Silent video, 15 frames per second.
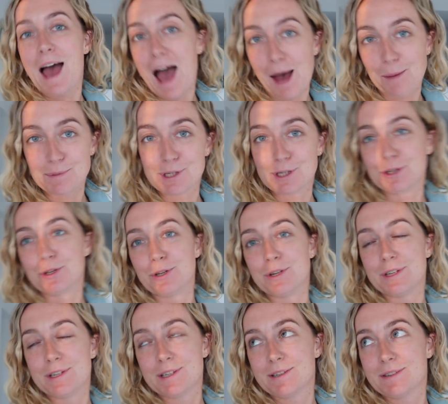
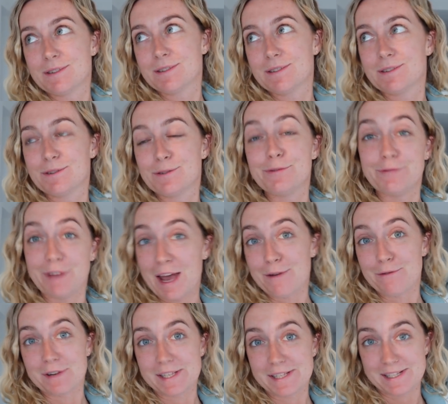absolute
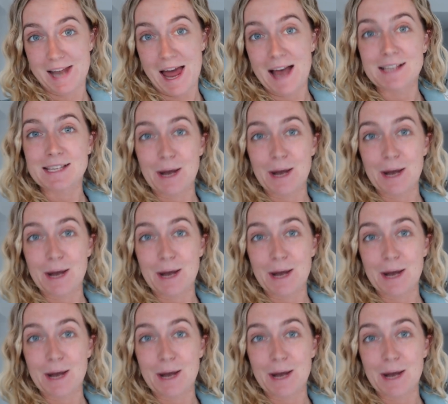favorite snacks.